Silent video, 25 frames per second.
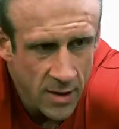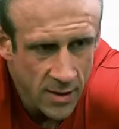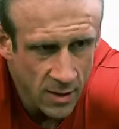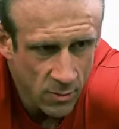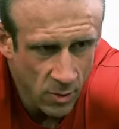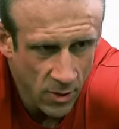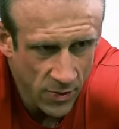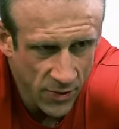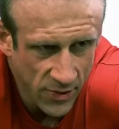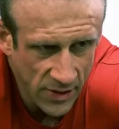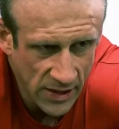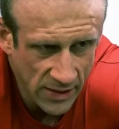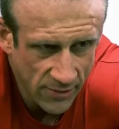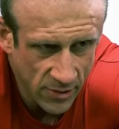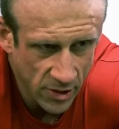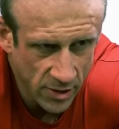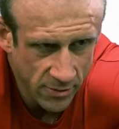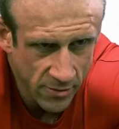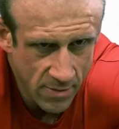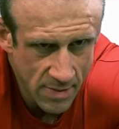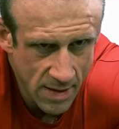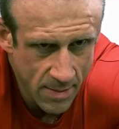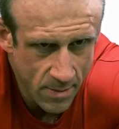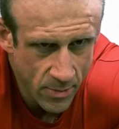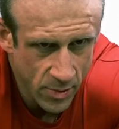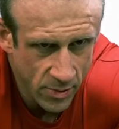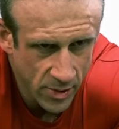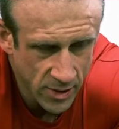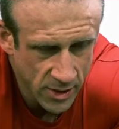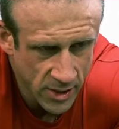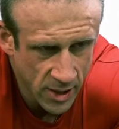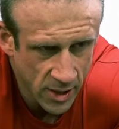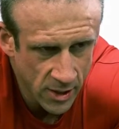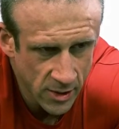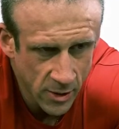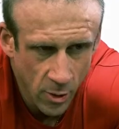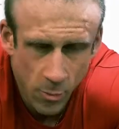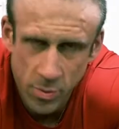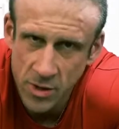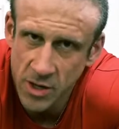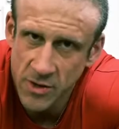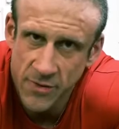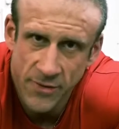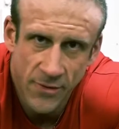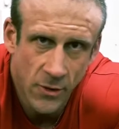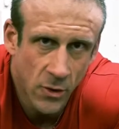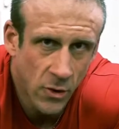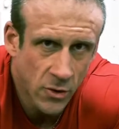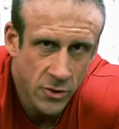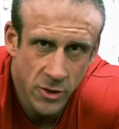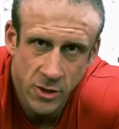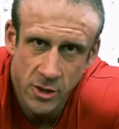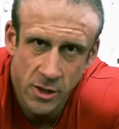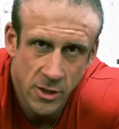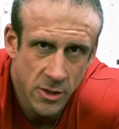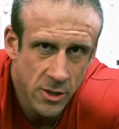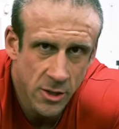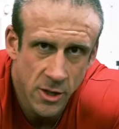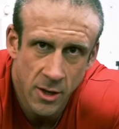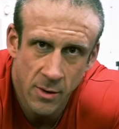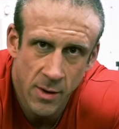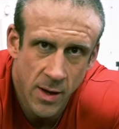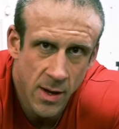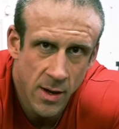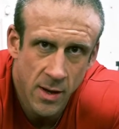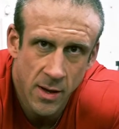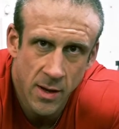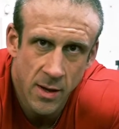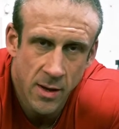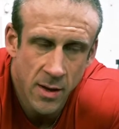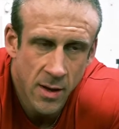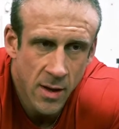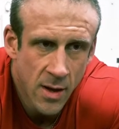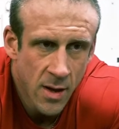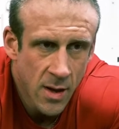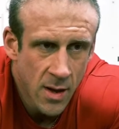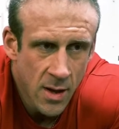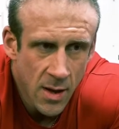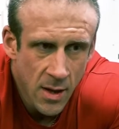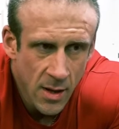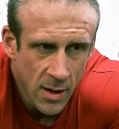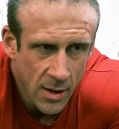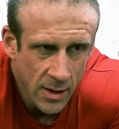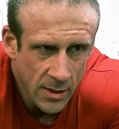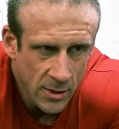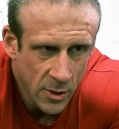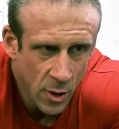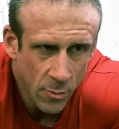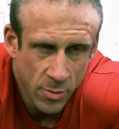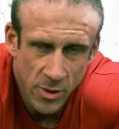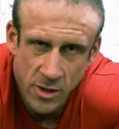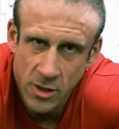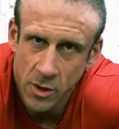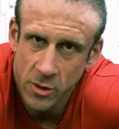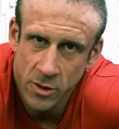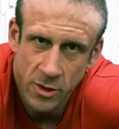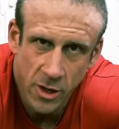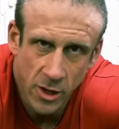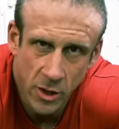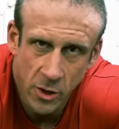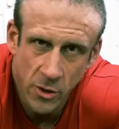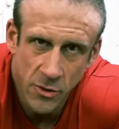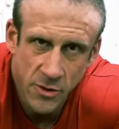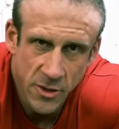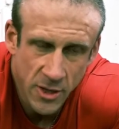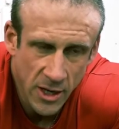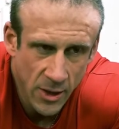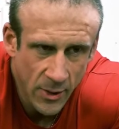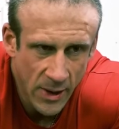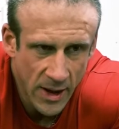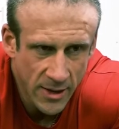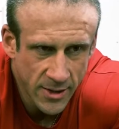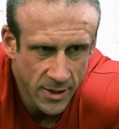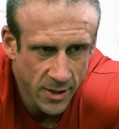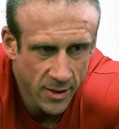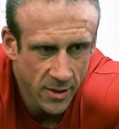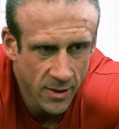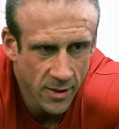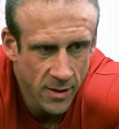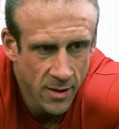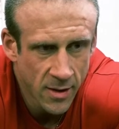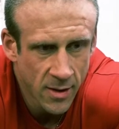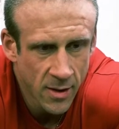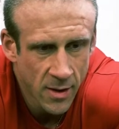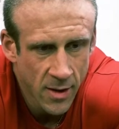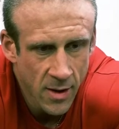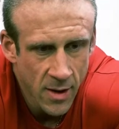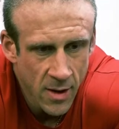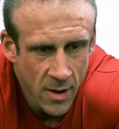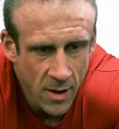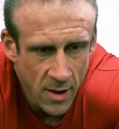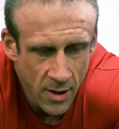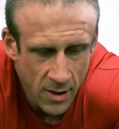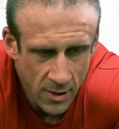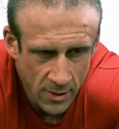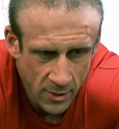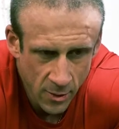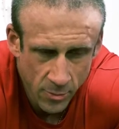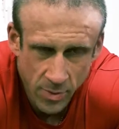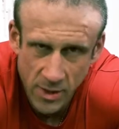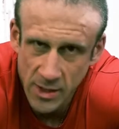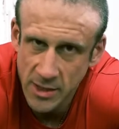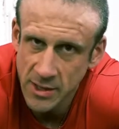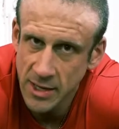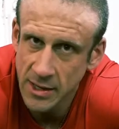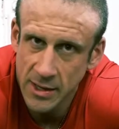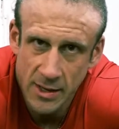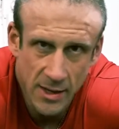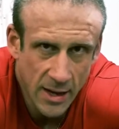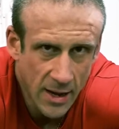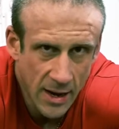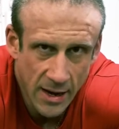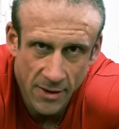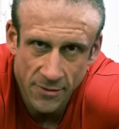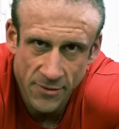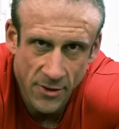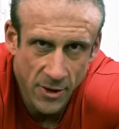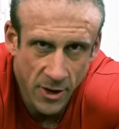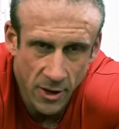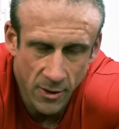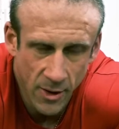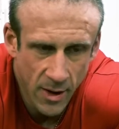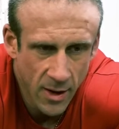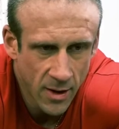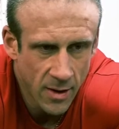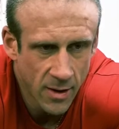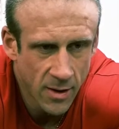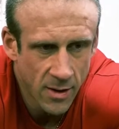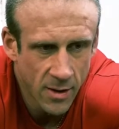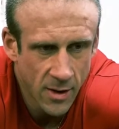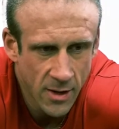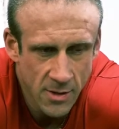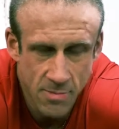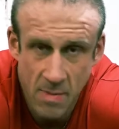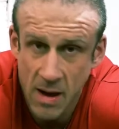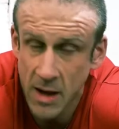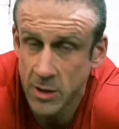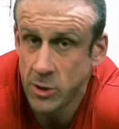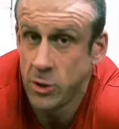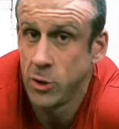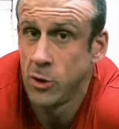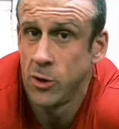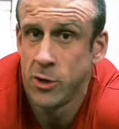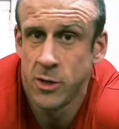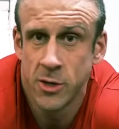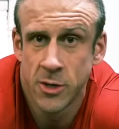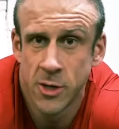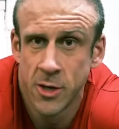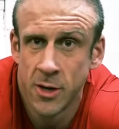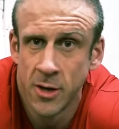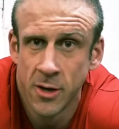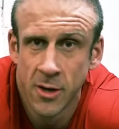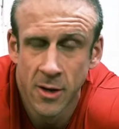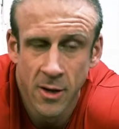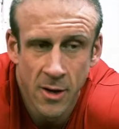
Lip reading: The one thing you've got to remember is nobody's forcing you to do it. Nobody's holding a gun to your head. Nobody's telling you have to do it. It's my choice.